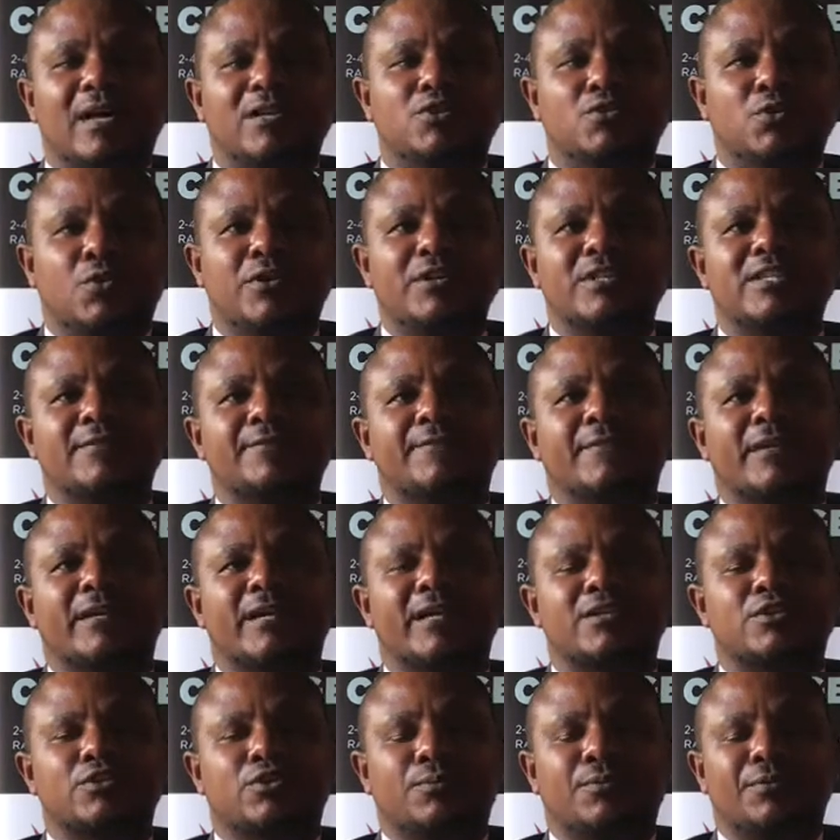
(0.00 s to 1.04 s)
Tourism
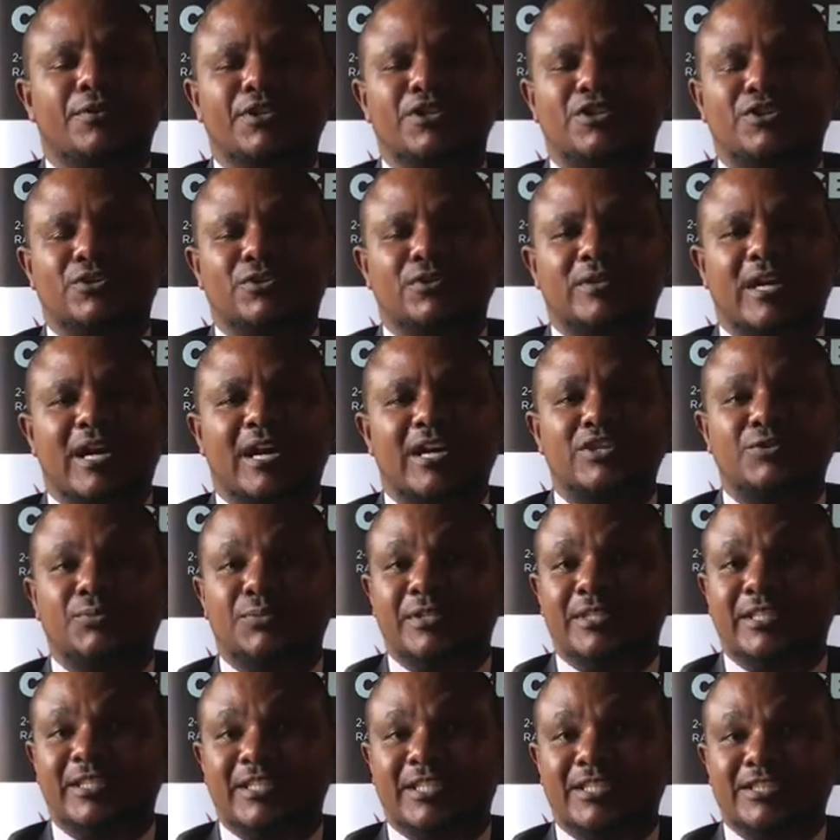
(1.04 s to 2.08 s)
Finance Corporation has
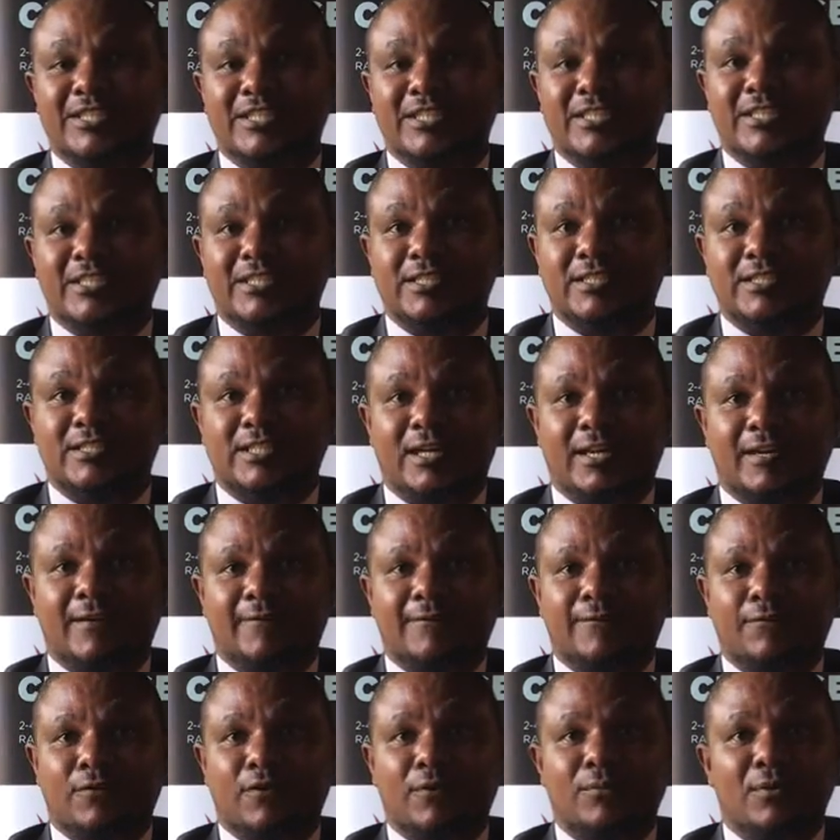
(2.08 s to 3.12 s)
been in existence
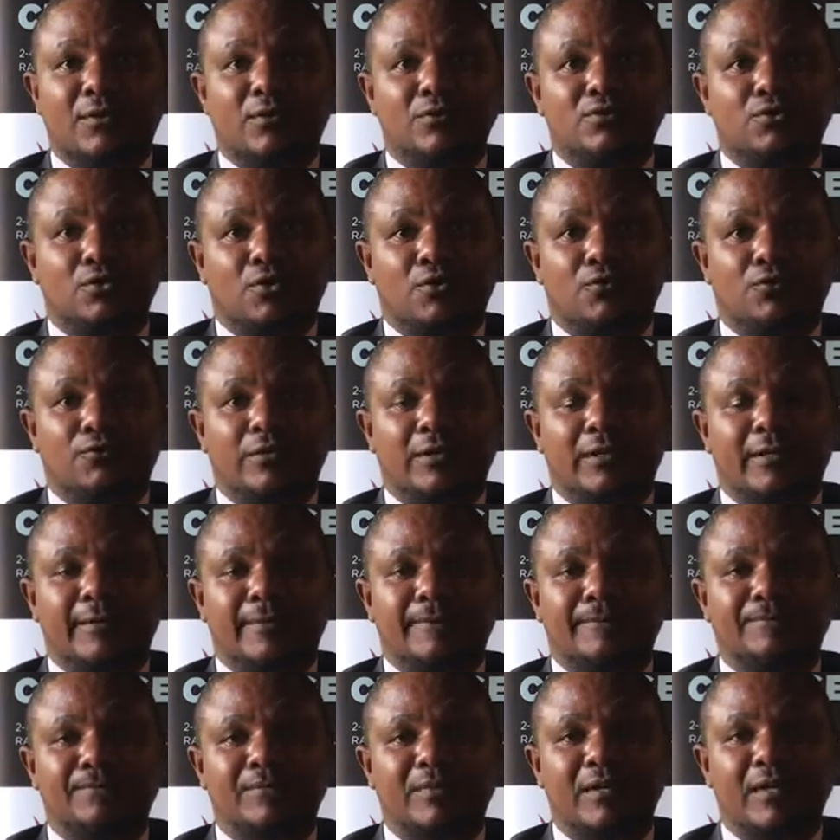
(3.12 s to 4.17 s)
for about
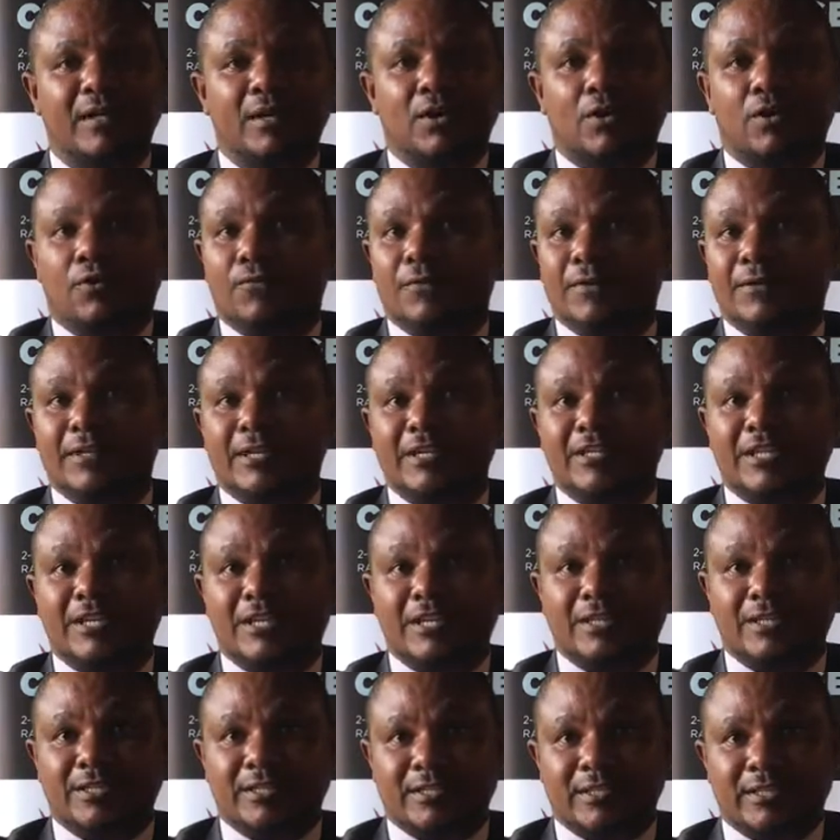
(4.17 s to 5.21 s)
over 30
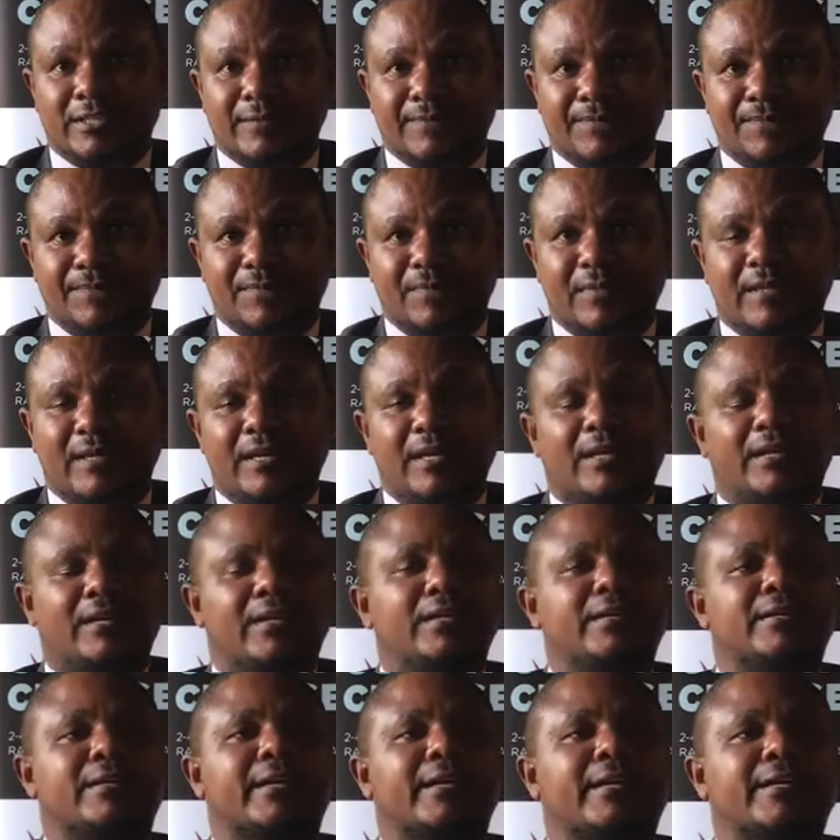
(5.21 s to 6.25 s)
years
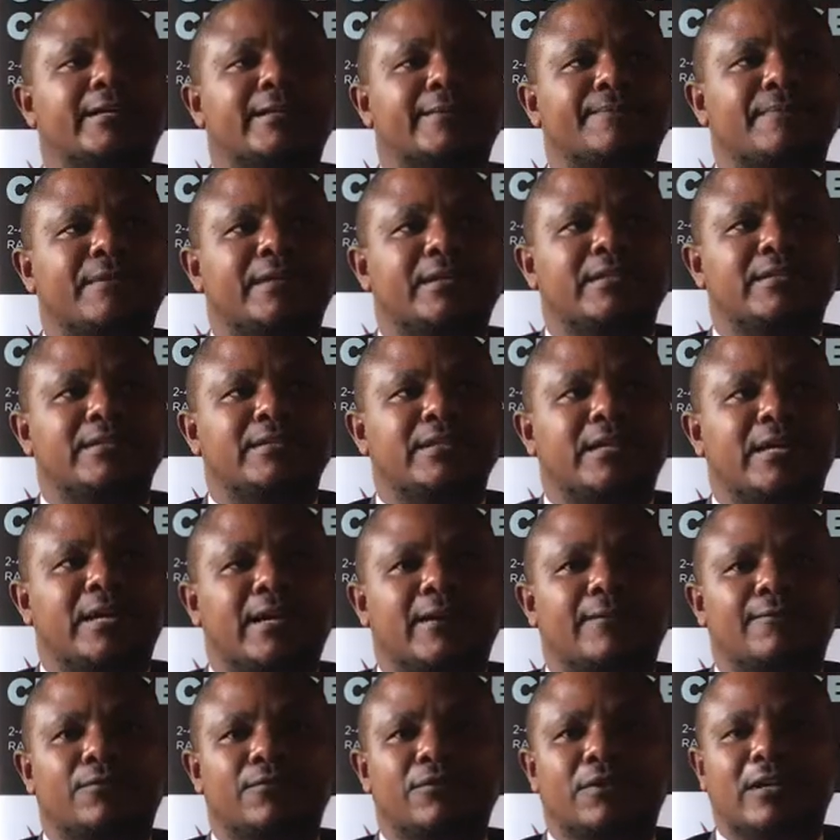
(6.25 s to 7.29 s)
in Kenya, and
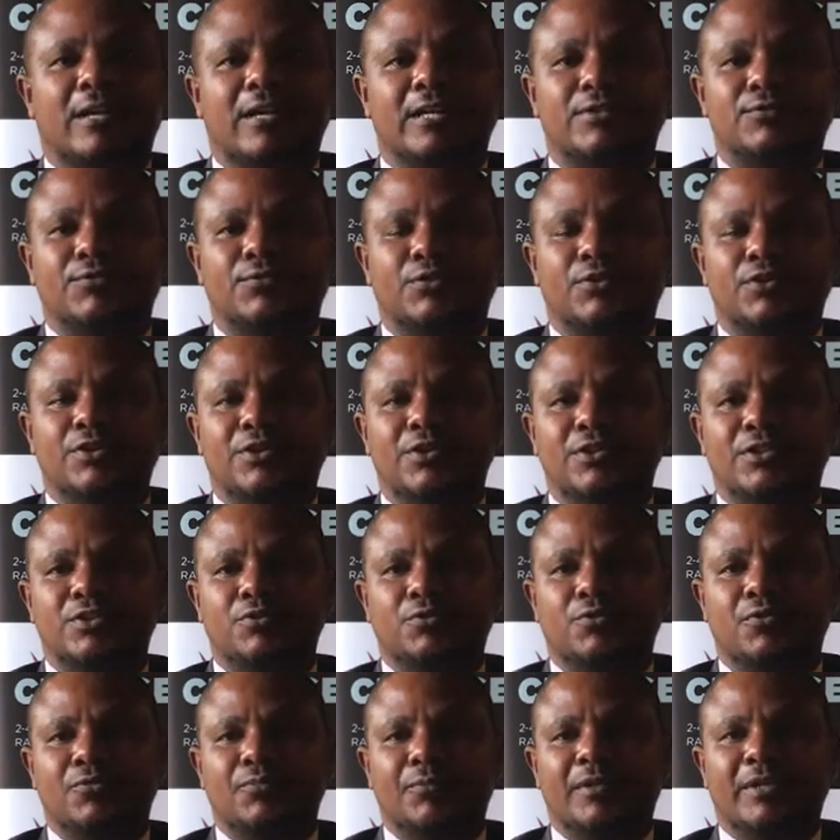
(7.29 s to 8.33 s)
for the last few
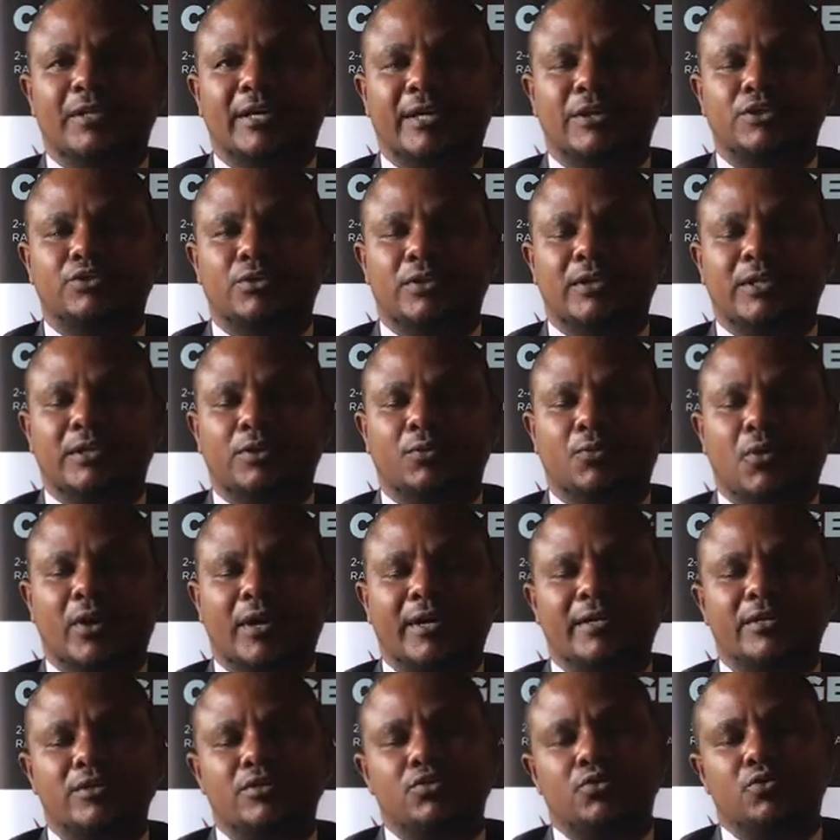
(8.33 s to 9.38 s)
years we've been actually
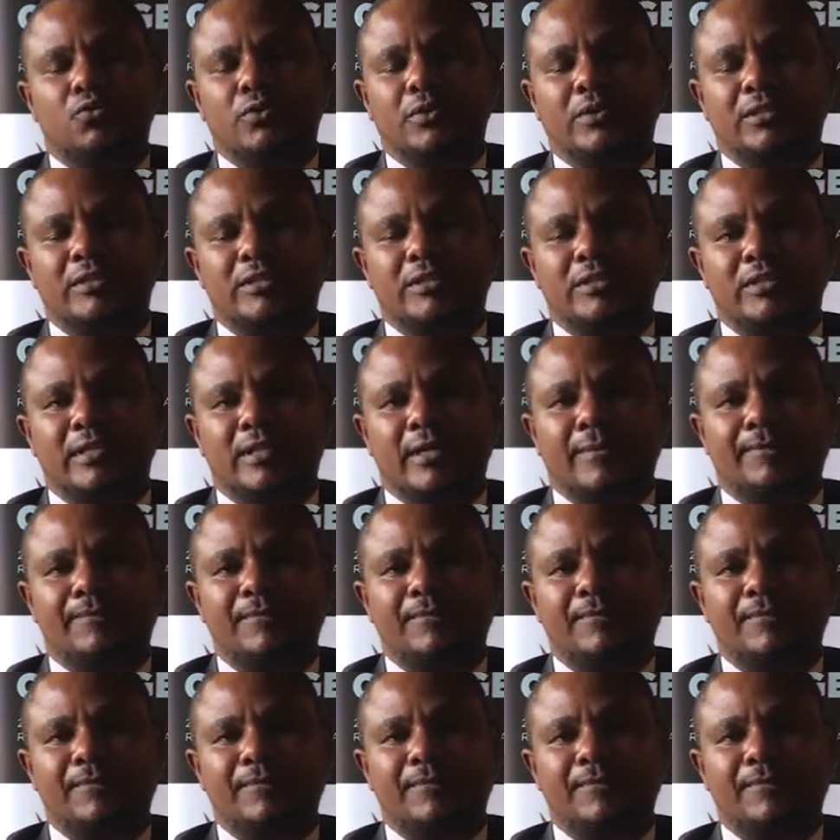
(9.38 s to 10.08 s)
working towards